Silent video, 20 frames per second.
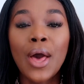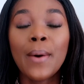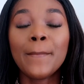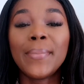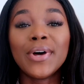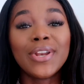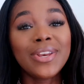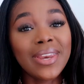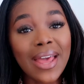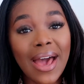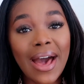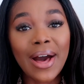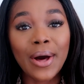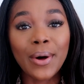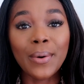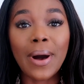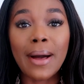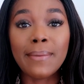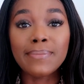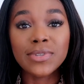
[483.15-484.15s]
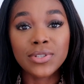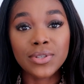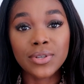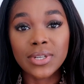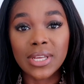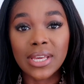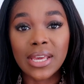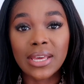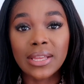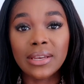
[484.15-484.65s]
But now I'm
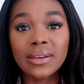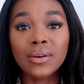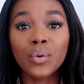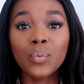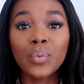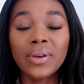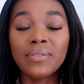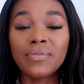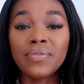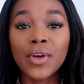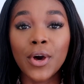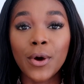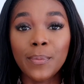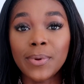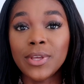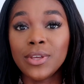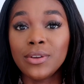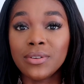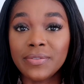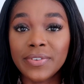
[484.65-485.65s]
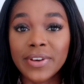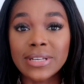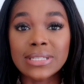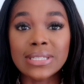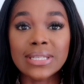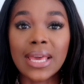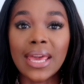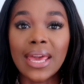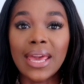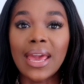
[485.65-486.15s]
studying with the Open
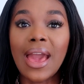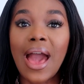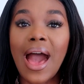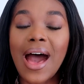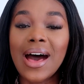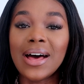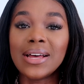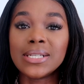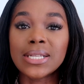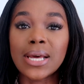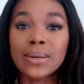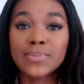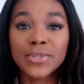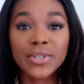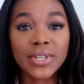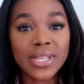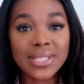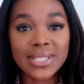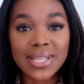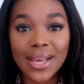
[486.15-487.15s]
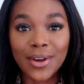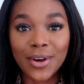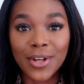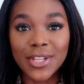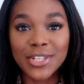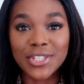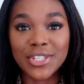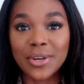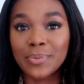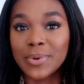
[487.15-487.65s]
University and I'm studying psychology,